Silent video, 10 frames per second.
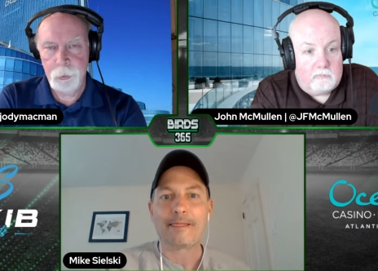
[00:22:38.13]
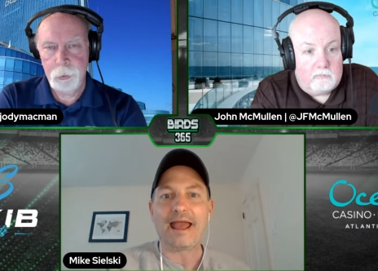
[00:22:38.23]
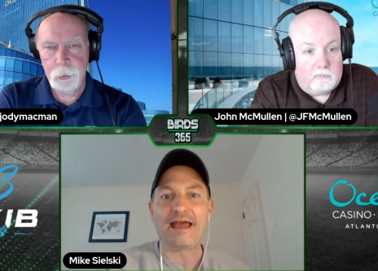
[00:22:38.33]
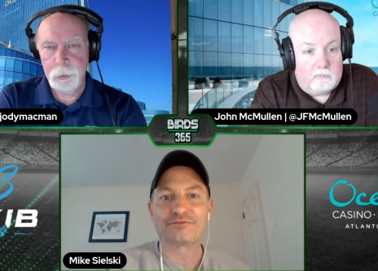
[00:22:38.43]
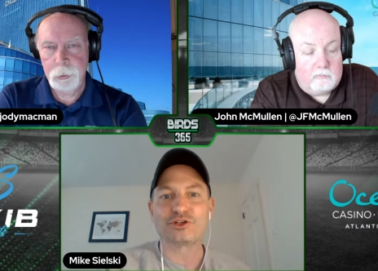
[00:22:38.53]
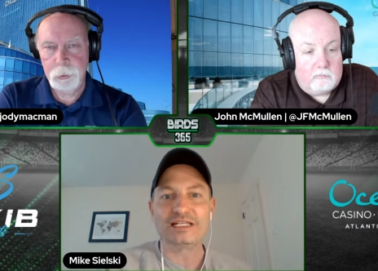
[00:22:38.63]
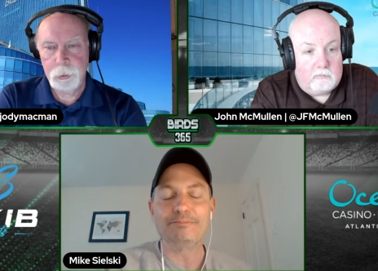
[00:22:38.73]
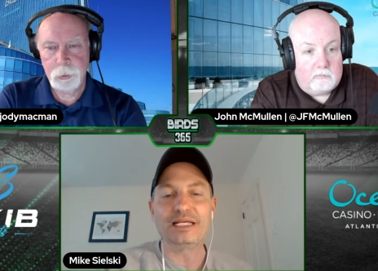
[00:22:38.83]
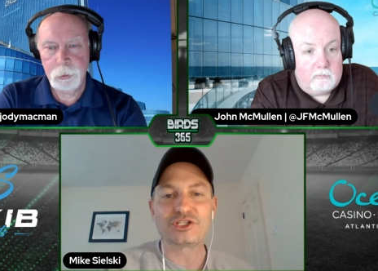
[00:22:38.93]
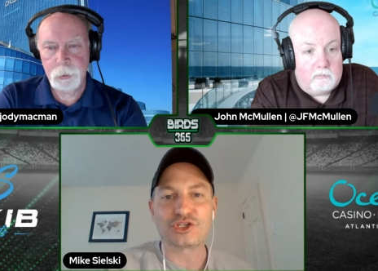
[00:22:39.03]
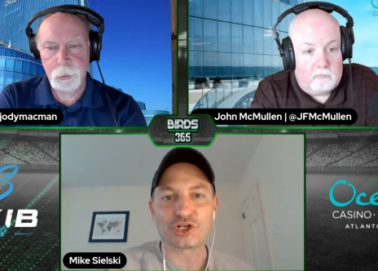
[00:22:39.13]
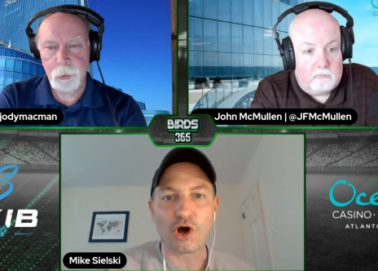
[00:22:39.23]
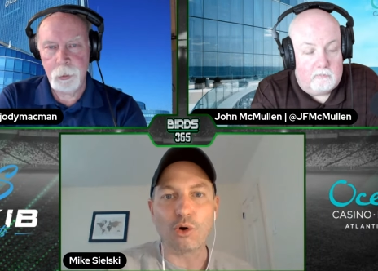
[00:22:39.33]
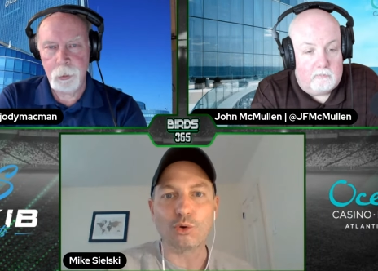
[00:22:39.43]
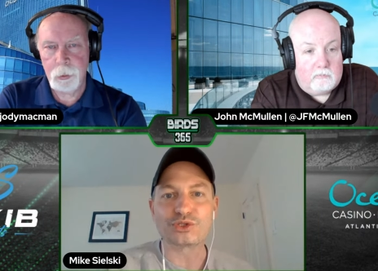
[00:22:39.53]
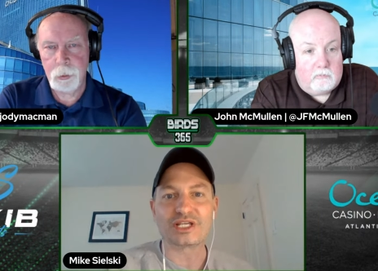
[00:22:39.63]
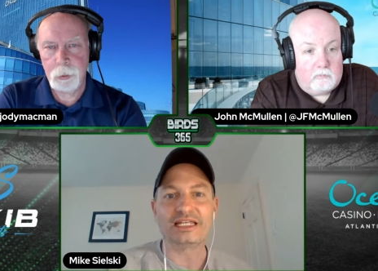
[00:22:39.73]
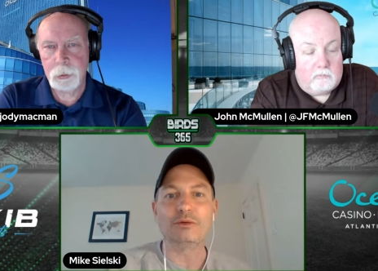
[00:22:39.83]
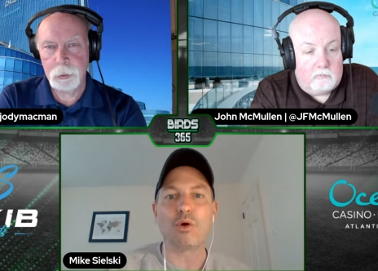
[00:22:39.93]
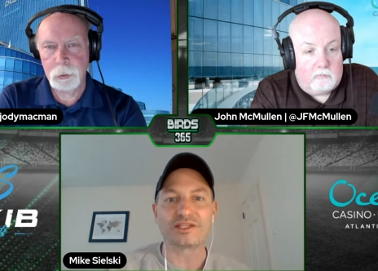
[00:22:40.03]
Speaker 1: after he beats the Colts and
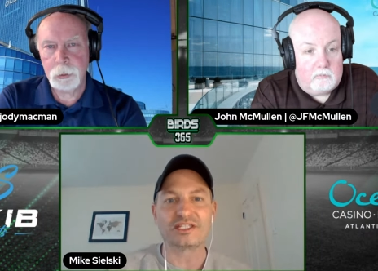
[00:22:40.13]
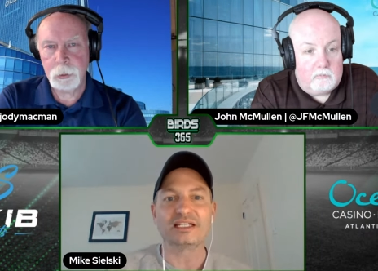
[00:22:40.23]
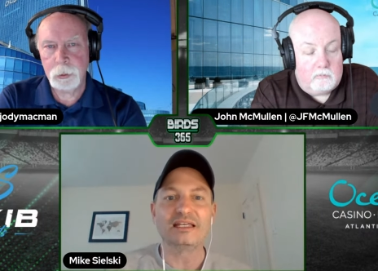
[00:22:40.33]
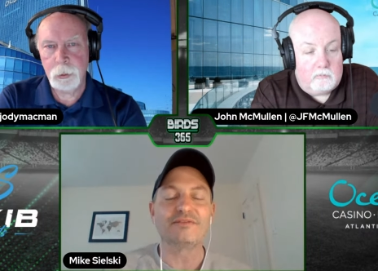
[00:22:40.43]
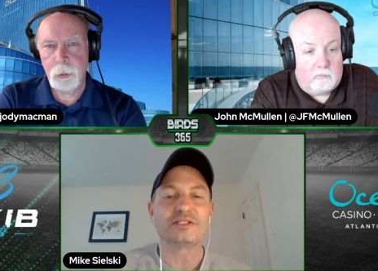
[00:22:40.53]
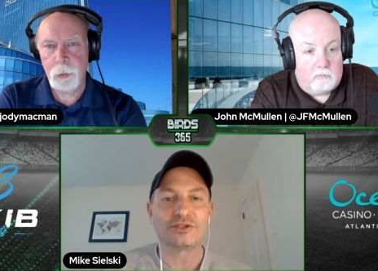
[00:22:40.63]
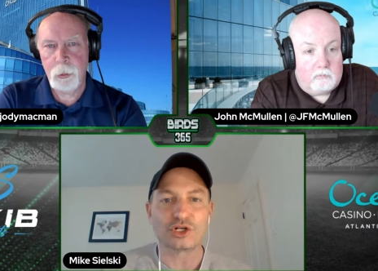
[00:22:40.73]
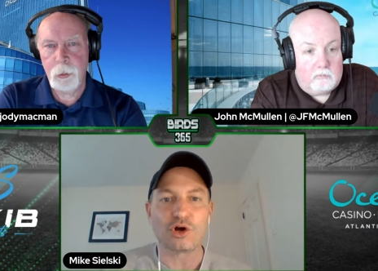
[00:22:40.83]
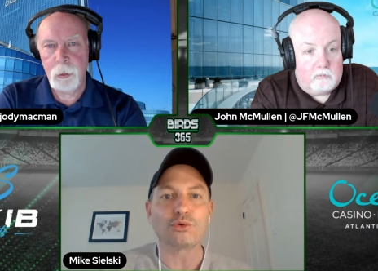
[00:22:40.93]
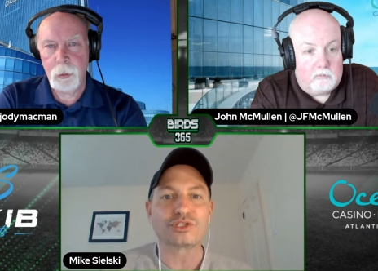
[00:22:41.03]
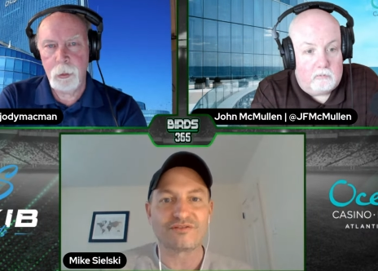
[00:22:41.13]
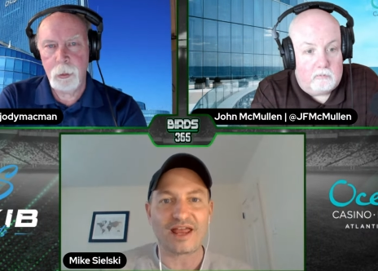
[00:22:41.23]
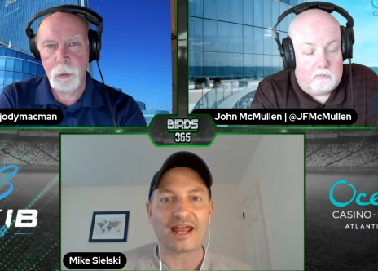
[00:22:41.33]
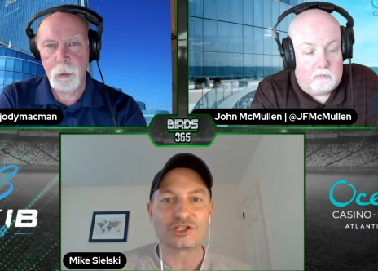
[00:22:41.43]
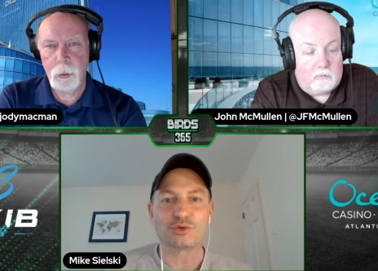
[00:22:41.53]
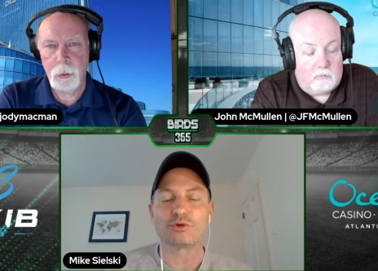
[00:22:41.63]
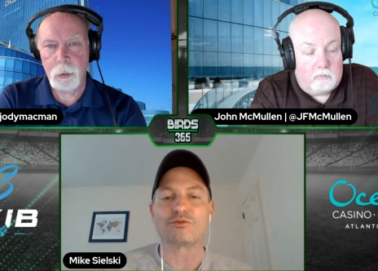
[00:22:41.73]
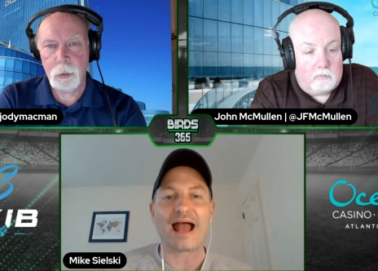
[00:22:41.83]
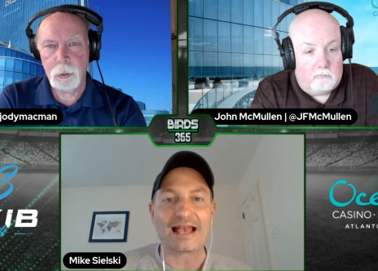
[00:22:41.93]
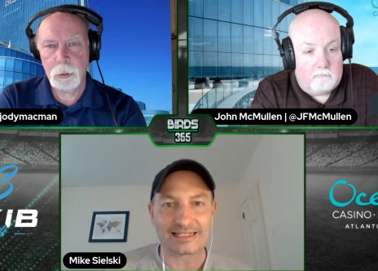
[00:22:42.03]
he wants to give it to the Colts fans who are
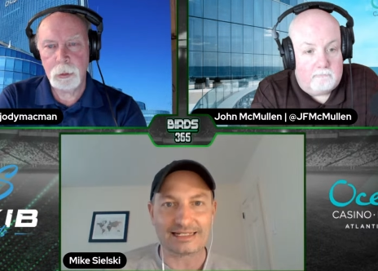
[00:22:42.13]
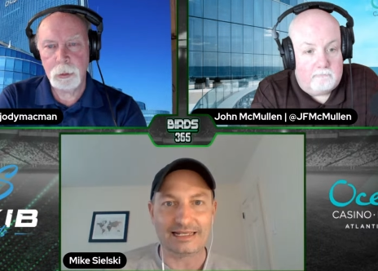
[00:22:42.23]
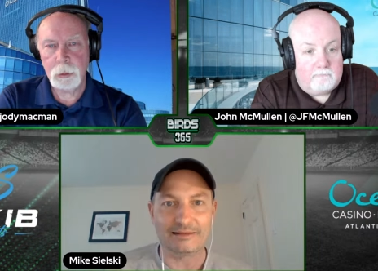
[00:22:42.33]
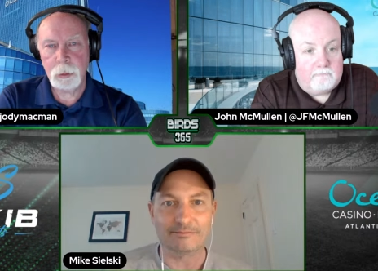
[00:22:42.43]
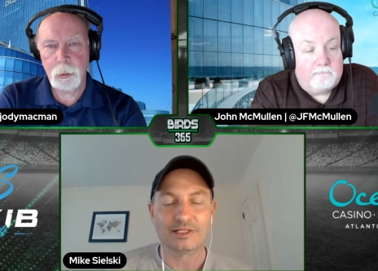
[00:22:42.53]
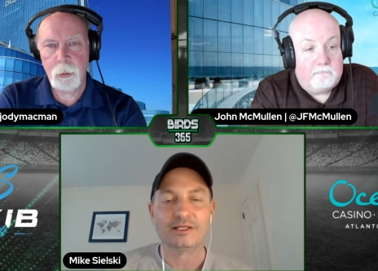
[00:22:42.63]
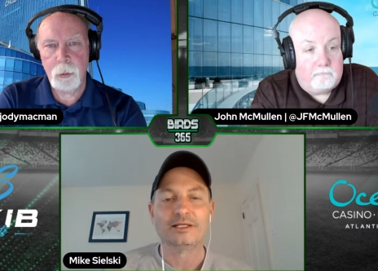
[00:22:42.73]
razzing him,